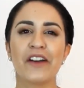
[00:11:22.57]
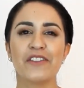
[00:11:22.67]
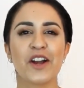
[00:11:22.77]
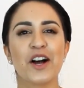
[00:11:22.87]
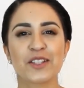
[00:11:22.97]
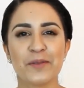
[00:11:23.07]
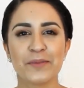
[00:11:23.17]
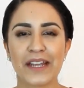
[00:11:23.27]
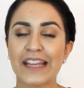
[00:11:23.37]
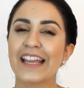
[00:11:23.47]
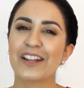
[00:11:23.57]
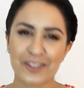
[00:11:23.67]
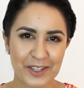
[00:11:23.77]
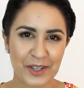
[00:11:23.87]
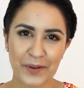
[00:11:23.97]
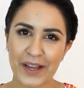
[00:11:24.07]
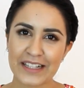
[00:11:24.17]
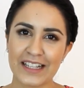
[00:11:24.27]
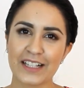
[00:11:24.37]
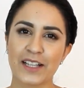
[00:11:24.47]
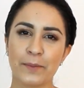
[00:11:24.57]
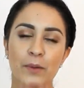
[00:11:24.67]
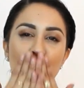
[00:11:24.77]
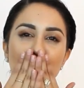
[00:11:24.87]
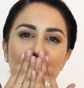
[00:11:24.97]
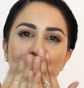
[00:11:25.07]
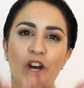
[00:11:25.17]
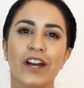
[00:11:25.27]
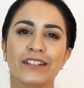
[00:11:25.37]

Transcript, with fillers: have an awesome day and I'll see you guys next time. Mwah!